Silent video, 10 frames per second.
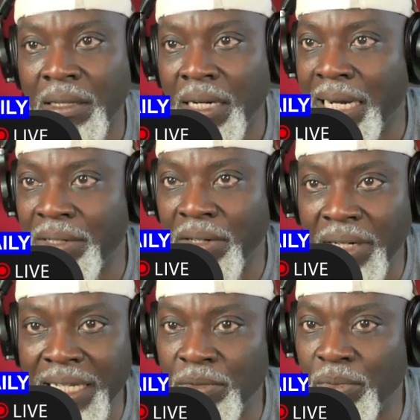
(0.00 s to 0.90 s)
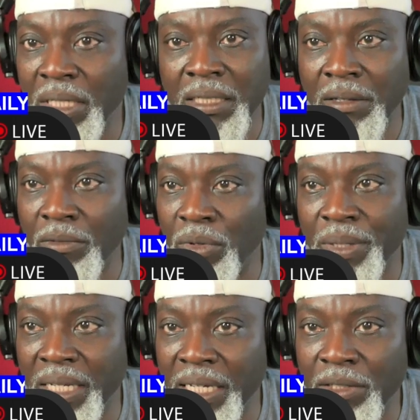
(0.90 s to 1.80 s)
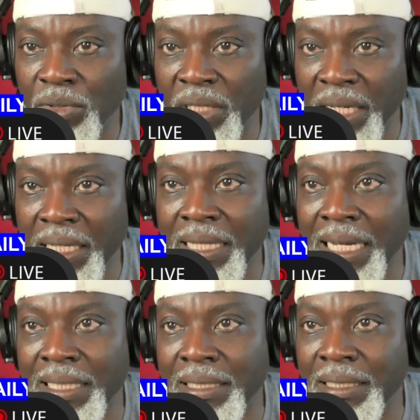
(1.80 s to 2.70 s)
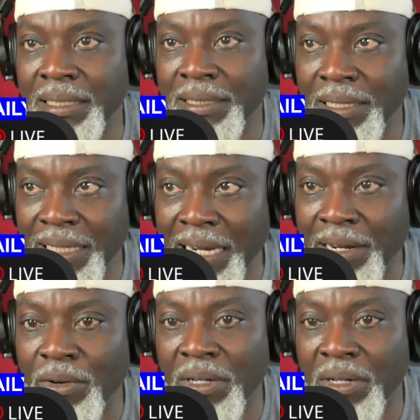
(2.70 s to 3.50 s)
And unless we begin to take that, tackle,